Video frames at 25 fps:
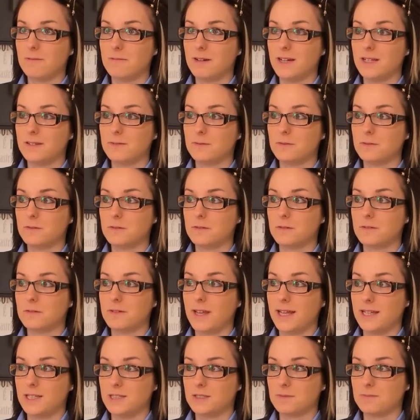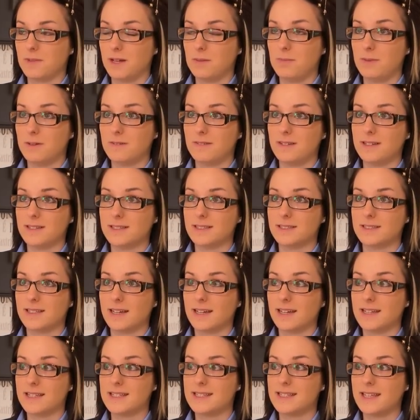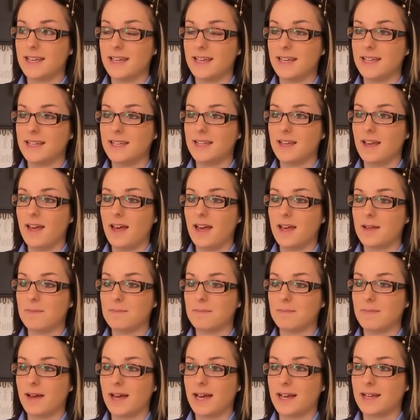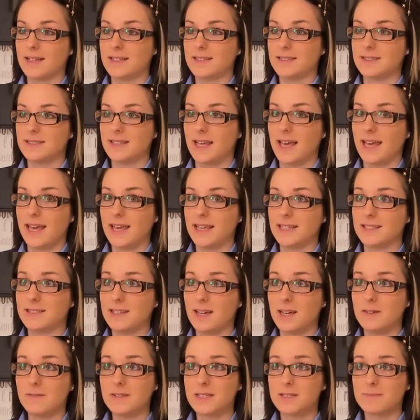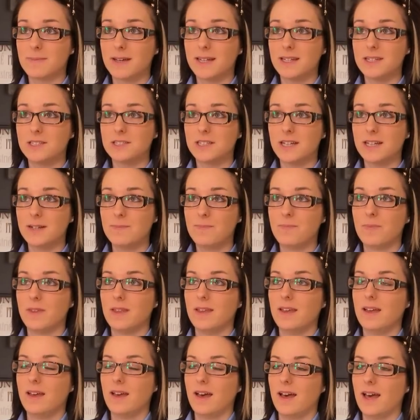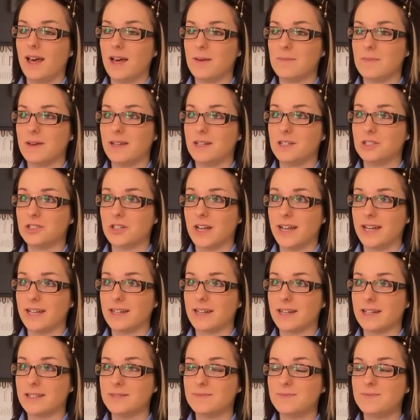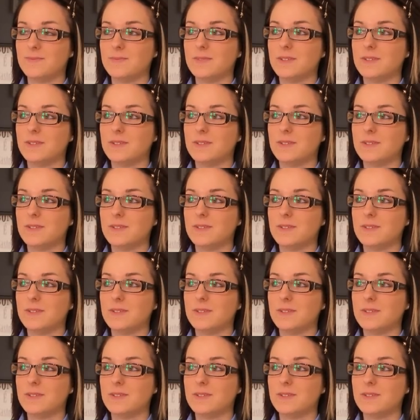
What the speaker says: I worked for Nationwide Building Society as a service manager and a trainer,